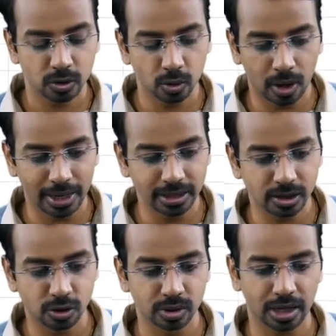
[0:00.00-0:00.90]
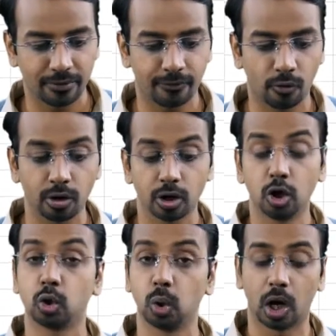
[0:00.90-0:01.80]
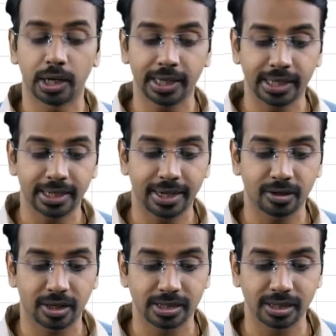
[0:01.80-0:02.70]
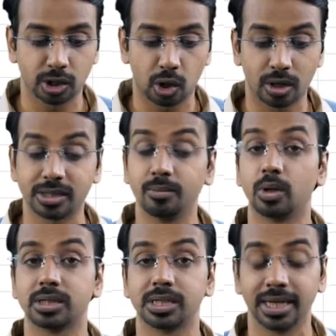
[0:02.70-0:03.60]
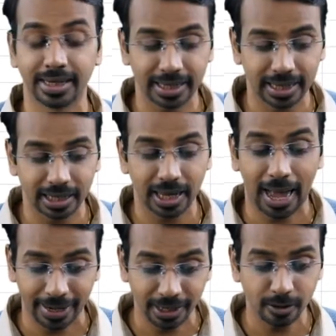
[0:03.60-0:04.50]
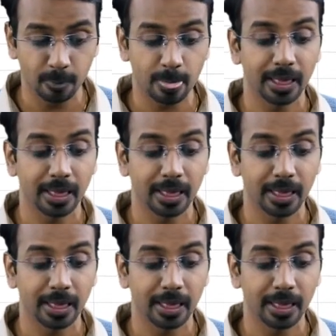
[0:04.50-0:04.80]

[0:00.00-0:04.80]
So I just use F4 to lock it, right? You can see the dollar symbols getting added.